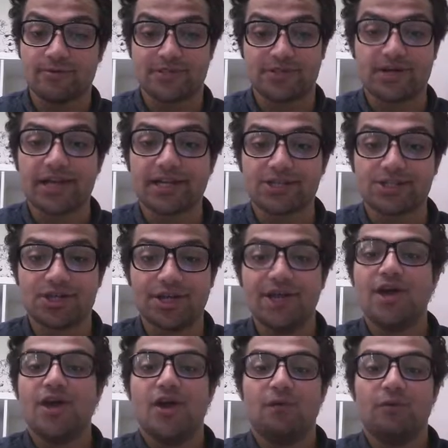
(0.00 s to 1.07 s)
scratch.
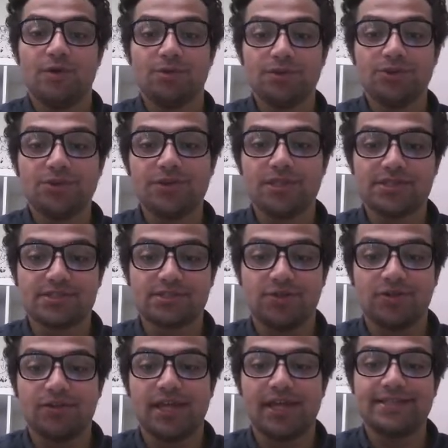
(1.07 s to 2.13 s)
We will do this
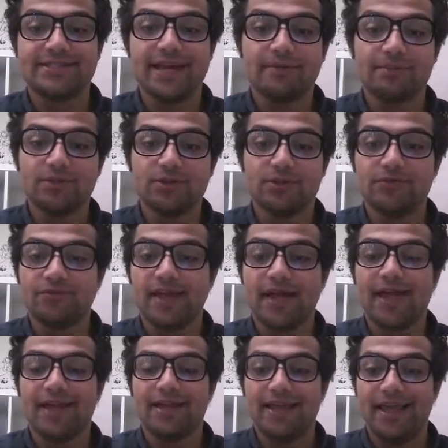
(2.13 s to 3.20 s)
on the example of
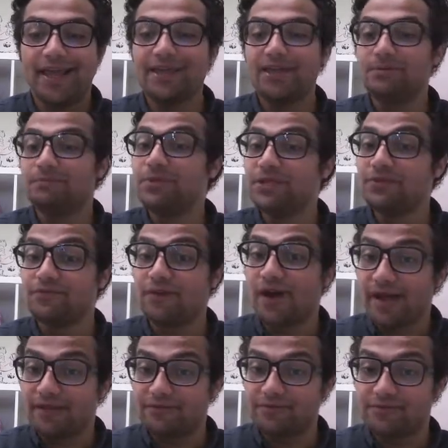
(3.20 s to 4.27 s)
the
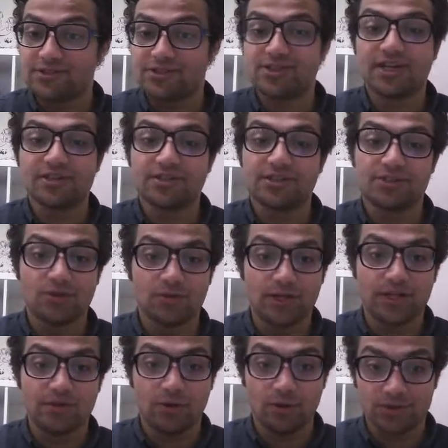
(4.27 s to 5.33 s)
NAP5 standard
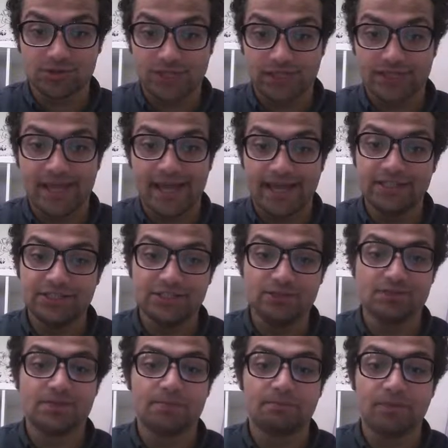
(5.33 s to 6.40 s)
token contract and
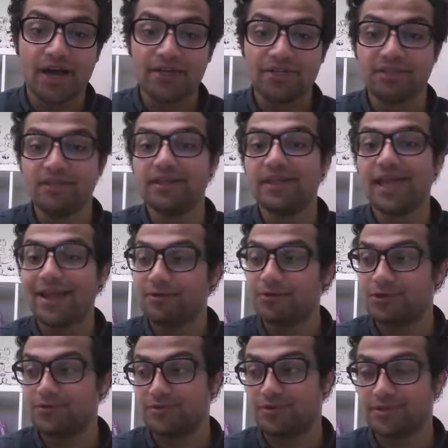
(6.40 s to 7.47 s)
use the Python
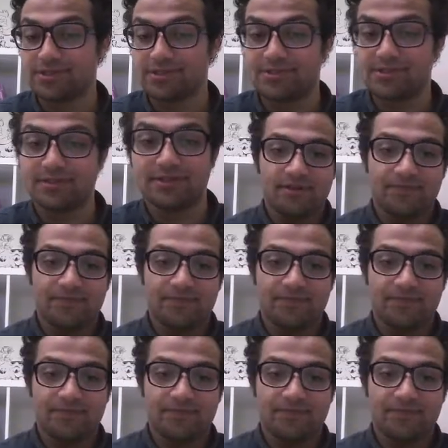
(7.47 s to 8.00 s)
language for this.